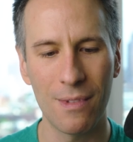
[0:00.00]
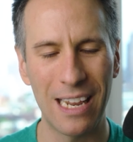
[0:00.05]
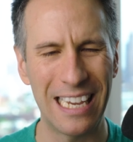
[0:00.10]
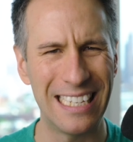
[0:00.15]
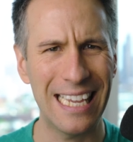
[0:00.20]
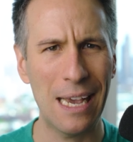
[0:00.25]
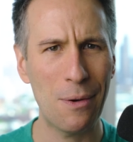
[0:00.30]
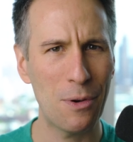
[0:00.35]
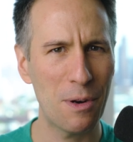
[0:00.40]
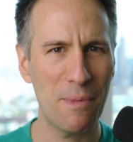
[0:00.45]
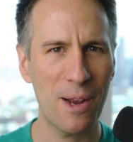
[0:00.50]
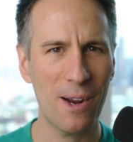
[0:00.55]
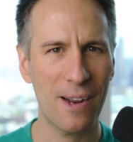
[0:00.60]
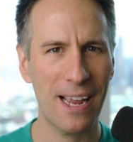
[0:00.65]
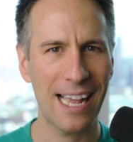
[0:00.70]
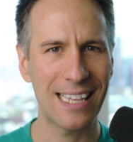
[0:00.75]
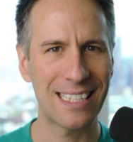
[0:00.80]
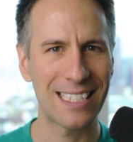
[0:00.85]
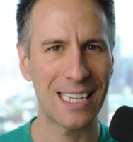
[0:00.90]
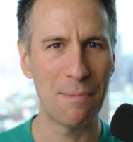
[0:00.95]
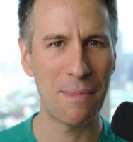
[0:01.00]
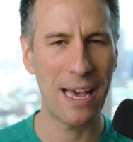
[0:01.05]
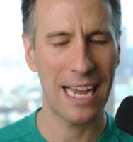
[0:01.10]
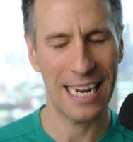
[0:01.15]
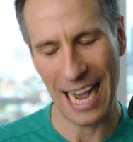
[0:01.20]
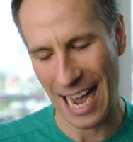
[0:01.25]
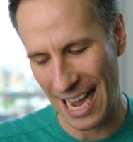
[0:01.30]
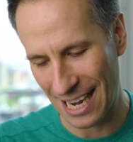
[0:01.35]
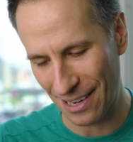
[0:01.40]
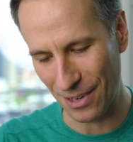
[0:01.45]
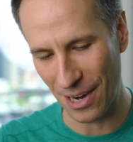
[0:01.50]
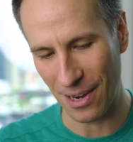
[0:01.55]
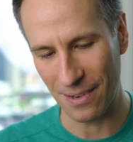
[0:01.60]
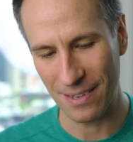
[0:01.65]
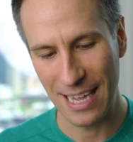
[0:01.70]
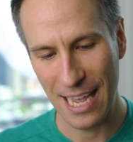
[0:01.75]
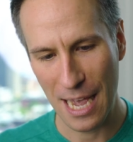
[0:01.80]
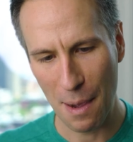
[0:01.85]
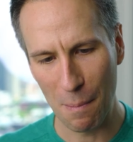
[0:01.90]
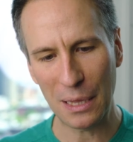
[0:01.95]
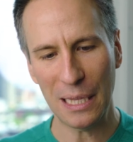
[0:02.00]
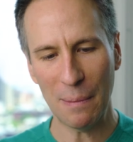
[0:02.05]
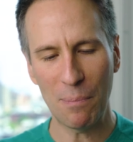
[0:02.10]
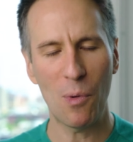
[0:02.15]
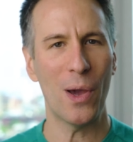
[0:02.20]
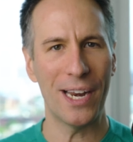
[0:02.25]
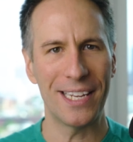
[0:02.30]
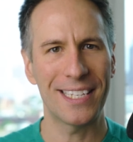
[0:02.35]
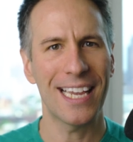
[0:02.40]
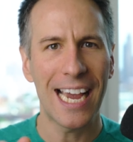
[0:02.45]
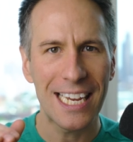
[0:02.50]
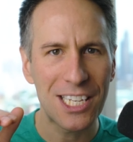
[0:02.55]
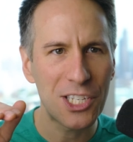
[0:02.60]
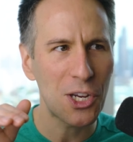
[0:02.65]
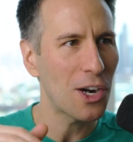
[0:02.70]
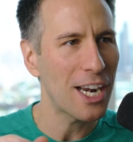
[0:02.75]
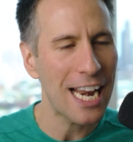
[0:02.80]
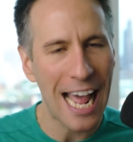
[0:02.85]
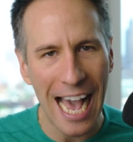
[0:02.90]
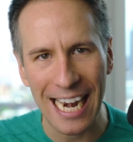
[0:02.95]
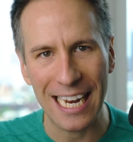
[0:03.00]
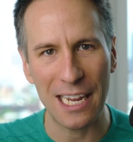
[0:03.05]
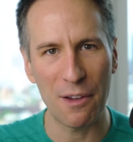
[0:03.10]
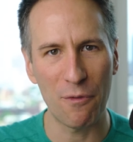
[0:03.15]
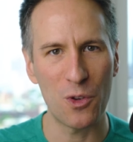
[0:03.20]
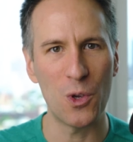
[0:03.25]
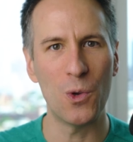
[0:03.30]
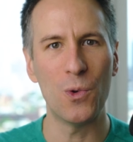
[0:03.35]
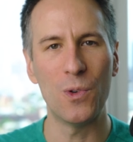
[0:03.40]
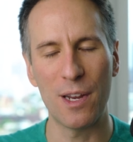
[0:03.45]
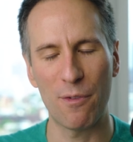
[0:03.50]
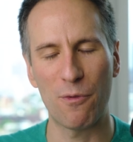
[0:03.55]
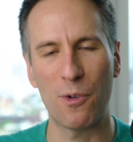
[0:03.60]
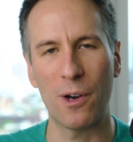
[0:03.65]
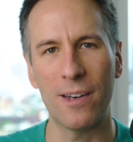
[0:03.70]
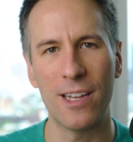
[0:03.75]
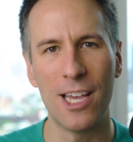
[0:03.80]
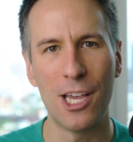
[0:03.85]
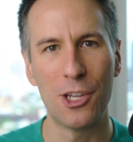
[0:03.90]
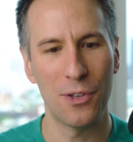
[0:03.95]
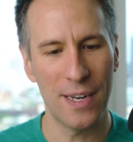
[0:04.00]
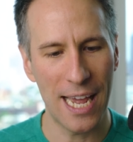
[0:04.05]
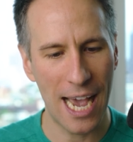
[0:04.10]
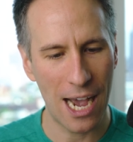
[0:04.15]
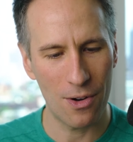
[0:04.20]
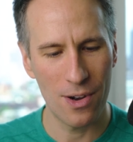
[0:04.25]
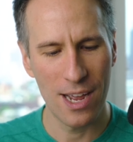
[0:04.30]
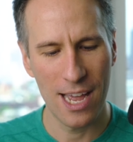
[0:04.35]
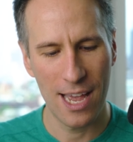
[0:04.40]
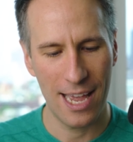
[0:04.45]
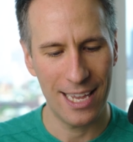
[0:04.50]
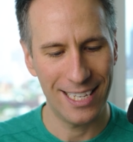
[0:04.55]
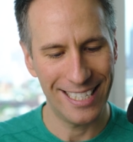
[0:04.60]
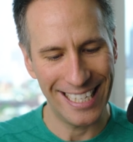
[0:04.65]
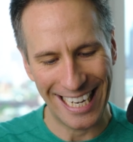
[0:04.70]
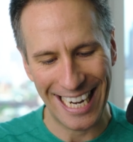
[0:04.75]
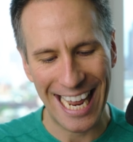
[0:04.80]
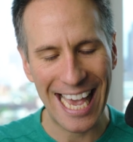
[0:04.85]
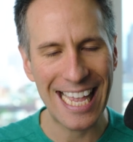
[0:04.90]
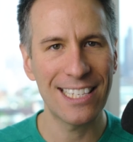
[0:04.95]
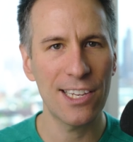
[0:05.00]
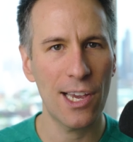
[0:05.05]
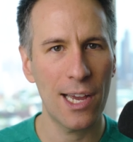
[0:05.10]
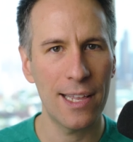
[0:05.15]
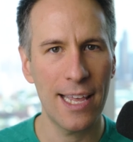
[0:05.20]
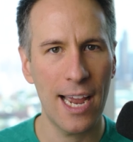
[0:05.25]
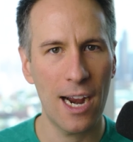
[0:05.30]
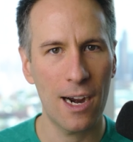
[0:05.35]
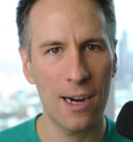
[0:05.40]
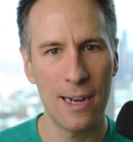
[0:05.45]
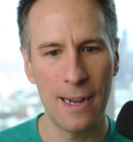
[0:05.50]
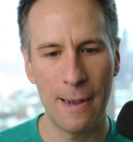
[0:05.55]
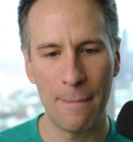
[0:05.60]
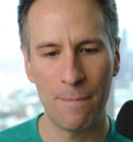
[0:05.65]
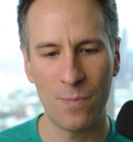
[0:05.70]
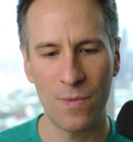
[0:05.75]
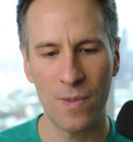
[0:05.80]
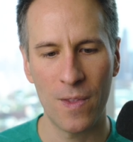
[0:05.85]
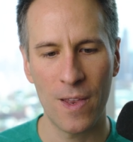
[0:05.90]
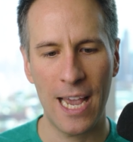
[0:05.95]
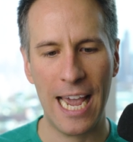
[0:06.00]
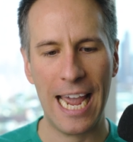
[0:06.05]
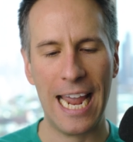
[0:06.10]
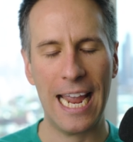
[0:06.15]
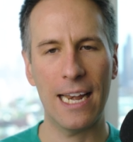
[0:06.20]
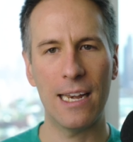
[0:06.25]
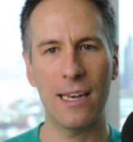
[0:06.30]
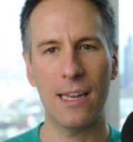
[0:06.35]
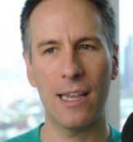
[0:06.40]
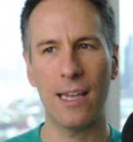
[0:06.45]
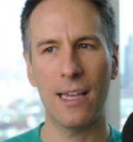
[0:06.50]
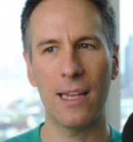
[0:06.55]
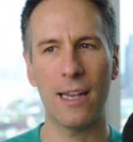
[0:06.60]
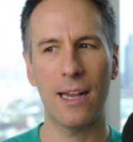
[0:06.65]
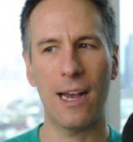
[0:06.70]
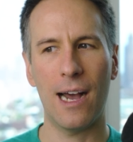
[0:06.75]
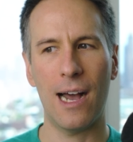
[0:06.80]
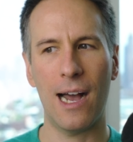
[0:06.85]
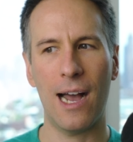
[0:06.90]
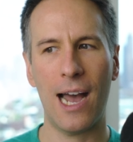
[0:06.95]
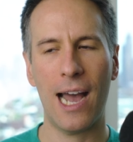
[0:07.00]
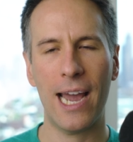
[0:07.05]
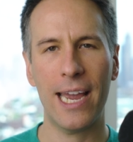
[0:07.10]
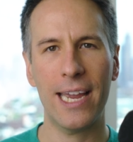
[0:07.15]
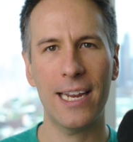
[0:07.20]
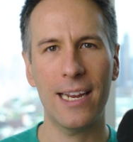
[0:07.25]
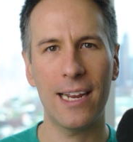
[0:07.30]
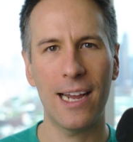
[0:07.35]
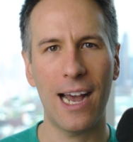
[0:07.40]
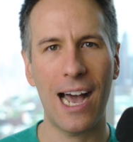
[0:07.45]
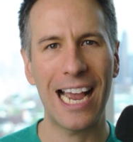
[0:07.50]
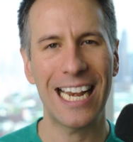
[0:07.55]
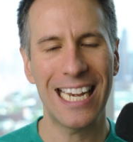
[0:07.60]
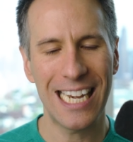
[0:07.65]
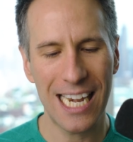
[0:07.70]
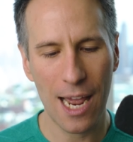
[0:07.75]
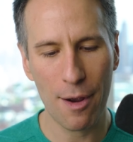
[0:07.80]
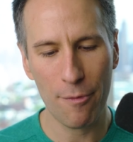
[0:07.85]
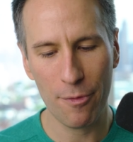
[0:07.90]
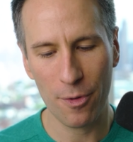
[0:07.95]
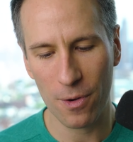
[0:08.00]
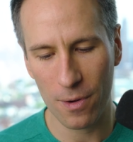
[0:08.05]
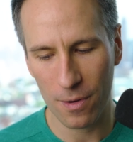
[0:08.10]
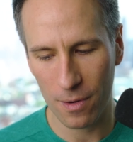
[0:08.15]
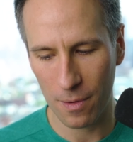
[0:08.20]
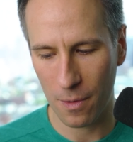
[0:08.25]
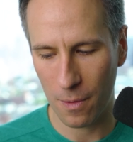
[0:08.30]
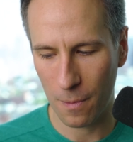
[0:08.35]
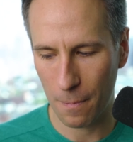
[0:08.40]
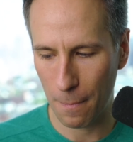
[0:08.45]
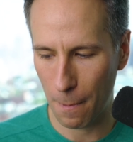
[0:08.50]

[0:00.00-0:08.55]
Is that when meerkats come back? I don't know. But the point is, I started adding a few different. So now CNN's on there, and I I never